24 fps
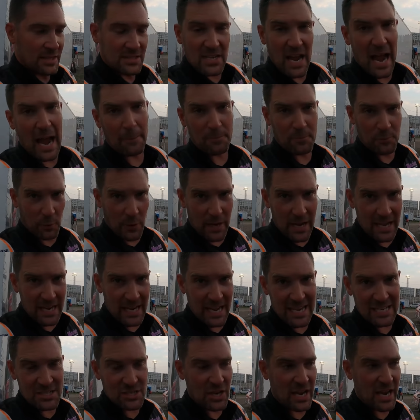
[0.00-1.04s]
the top three
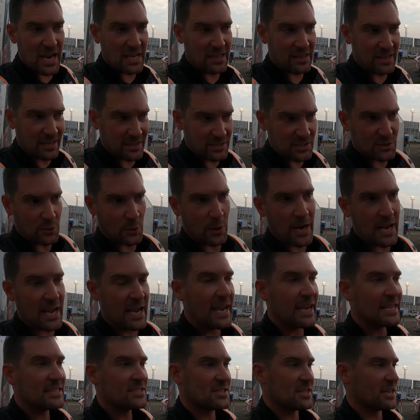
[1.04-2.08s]
in each heat. There's
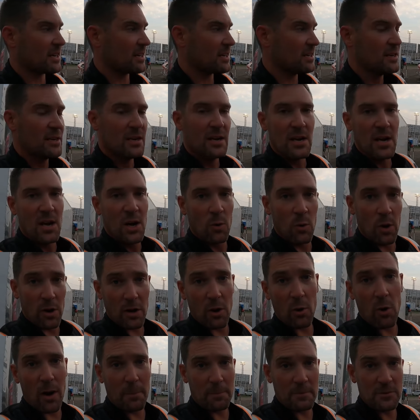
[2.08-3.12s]
three heats here.
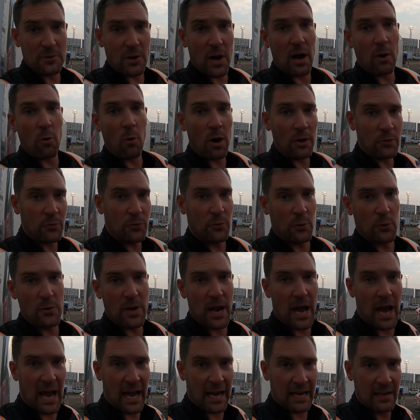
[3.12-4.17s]
We'll go up and draw one
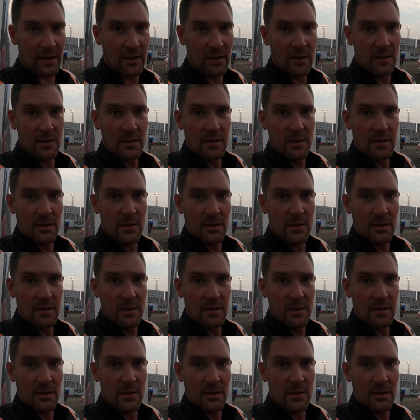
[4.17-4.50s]
through nine.